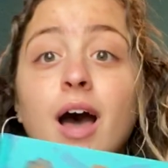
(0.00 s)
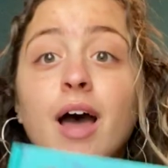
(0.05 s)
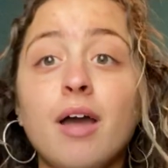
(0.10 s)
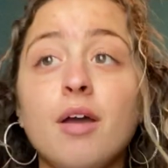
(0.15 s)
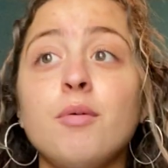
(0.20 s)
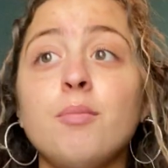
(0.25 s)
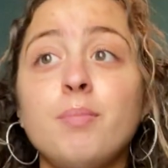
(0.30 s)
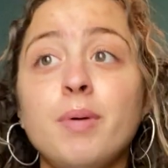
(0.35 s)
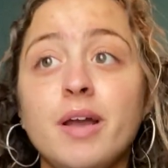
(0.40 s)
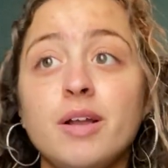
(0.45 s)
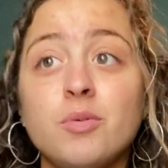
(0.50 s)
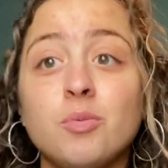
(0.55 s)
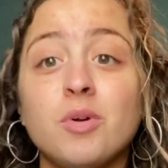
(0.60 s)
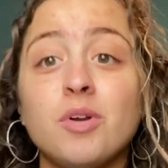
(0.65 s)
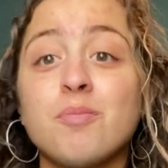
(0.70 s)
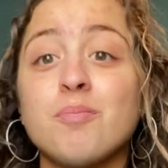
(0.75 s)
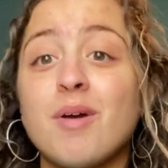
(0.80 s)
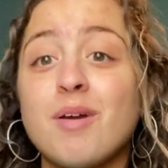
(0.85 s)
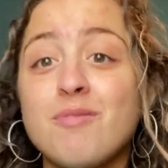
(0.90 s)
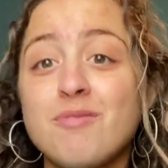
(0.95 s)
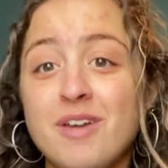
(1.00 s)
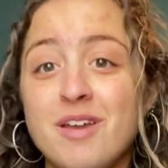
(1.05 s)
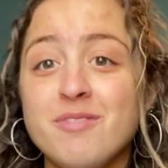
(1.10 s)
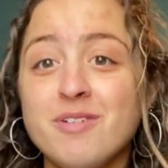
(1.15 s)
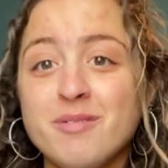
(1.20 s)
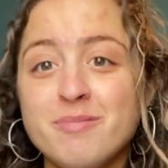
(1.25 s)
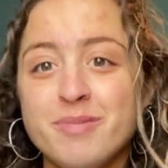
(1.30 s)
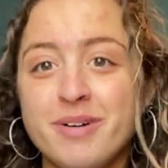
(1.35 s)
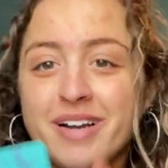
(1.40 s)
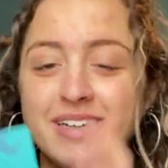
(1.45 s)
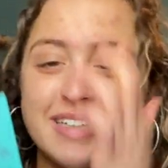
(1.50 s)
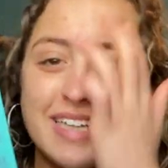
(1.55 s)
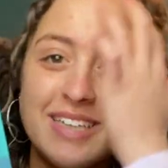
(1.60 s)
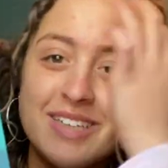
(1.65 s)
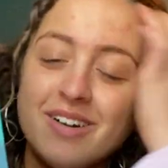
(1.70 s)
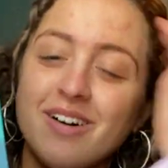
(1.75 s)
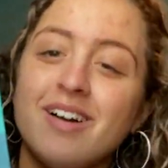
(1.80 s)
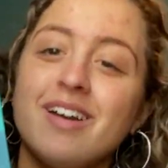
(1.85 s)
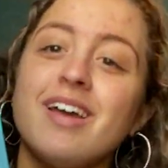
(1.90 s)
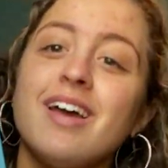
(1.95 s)
I picked one of my favorite books. It's
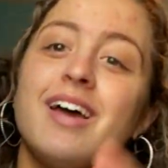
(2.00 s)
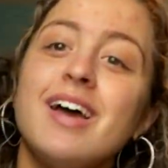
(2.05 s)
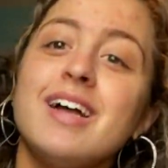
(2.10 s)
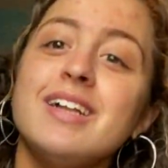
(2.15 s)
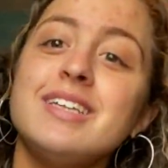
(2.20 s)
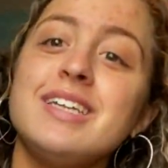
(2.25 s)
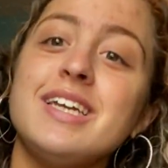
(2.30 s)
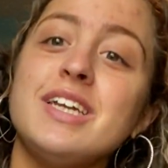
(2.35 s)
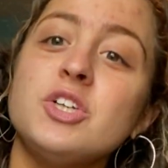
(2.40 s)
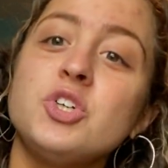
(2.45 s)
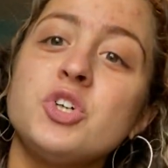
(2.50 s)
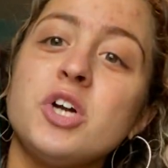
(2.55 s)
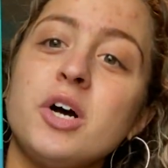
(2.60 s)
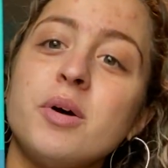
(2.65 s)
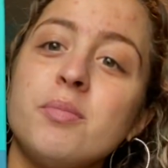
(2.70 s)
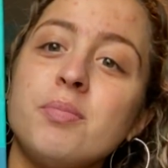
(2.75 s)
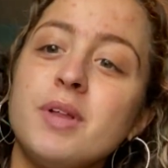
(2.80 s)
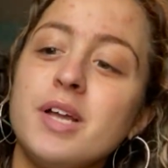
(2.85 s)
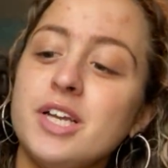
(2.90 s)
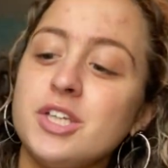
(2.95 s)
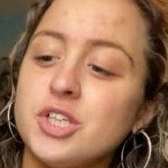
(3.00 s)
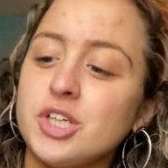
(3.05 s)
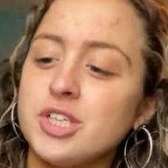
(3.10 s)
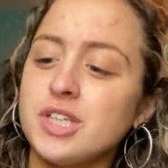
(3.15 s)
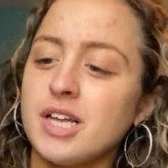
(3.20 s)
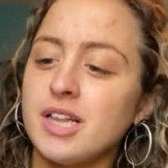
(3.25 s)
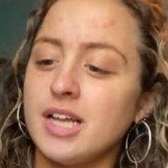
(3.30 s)
called Teen Trailblazers.